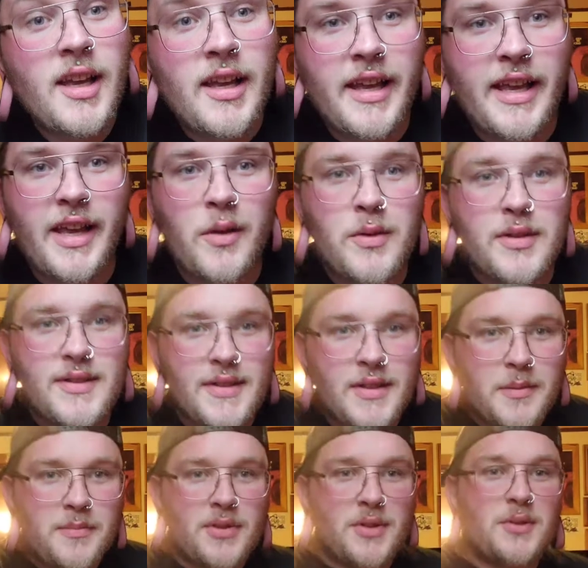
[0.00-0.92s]
Hey, what's
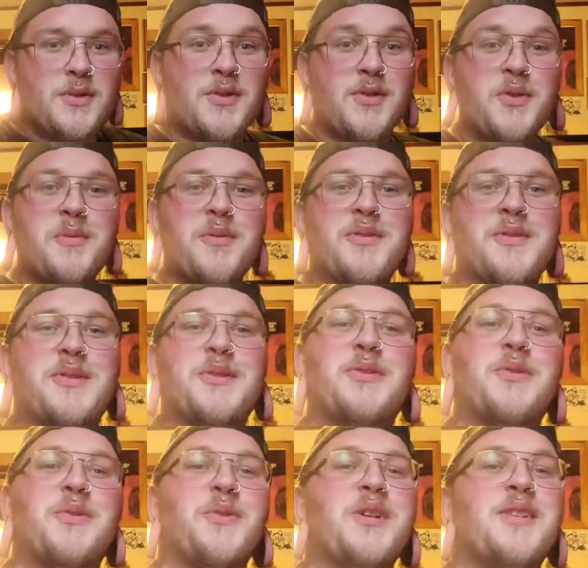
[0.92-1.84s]
up, YouTube? This is
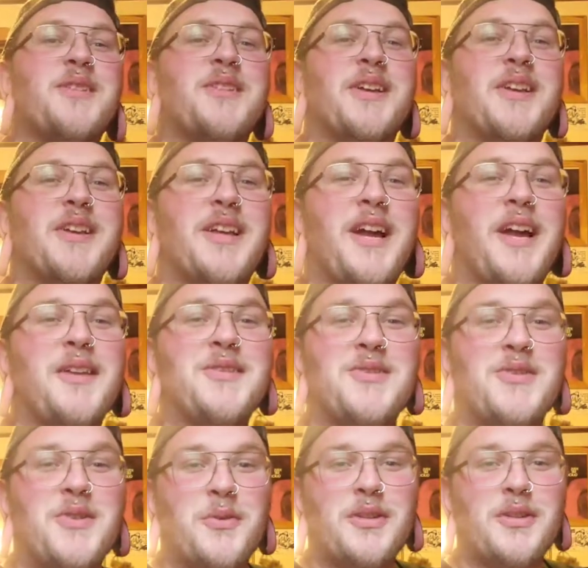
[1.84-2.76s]
Squids. How you guys
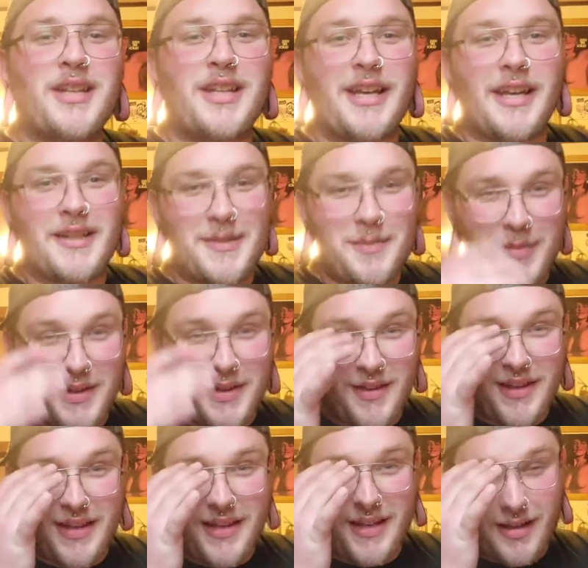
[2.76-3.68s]
doing today? It's been
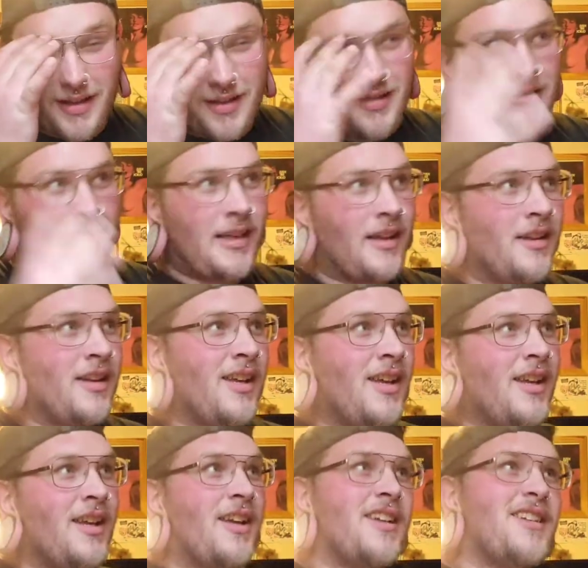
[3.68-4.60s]
like,
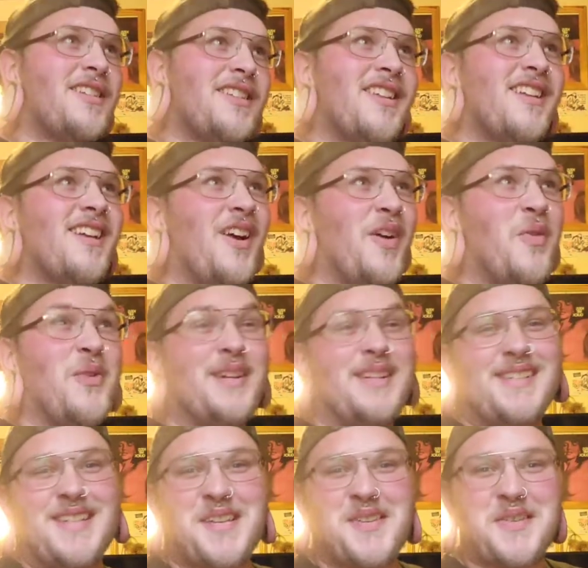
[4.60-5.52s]
I want to
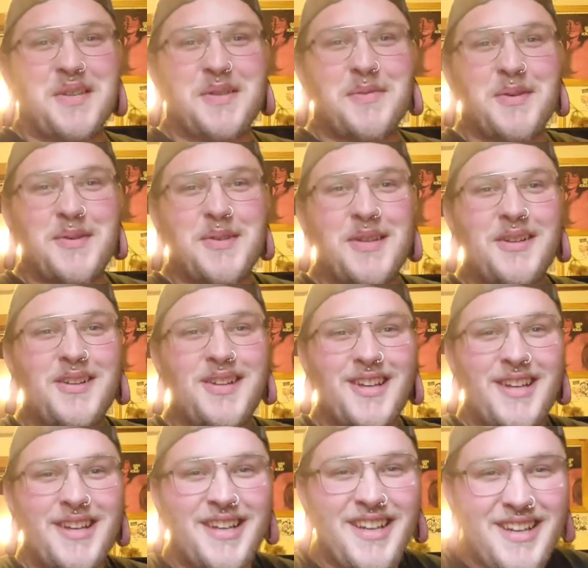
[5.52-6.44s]
say 6 months now
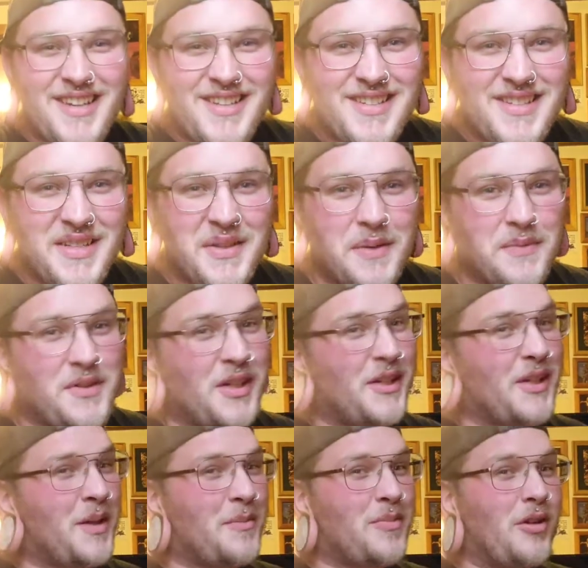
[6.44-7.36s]
since I've done
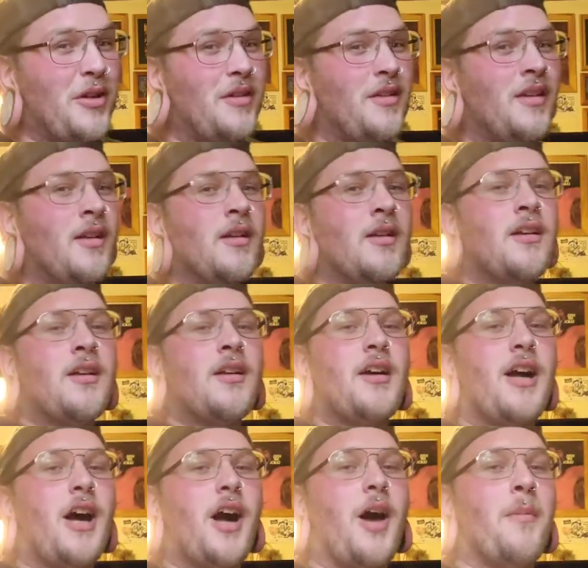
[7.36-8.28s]
an upload.
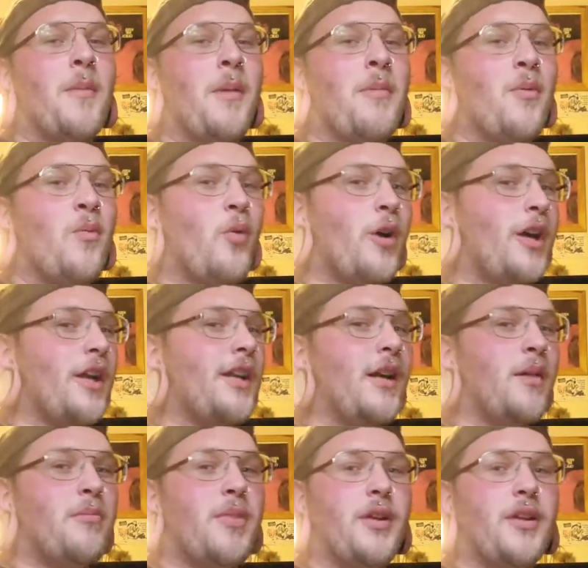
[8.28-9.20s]
I've been working
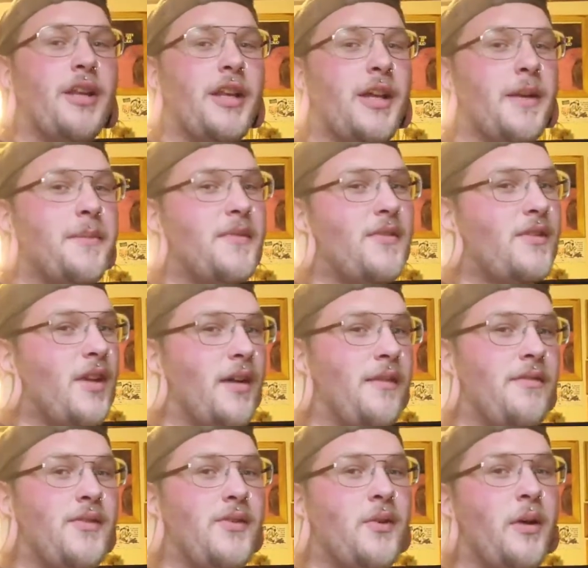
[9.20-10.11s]
on building up
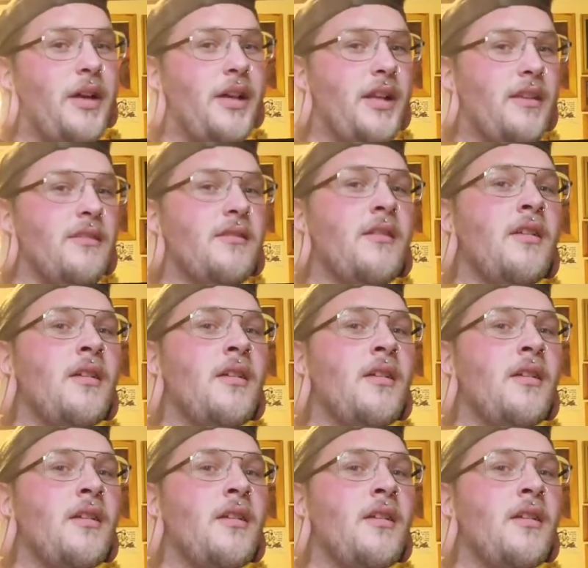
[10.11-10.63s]
stuff so I can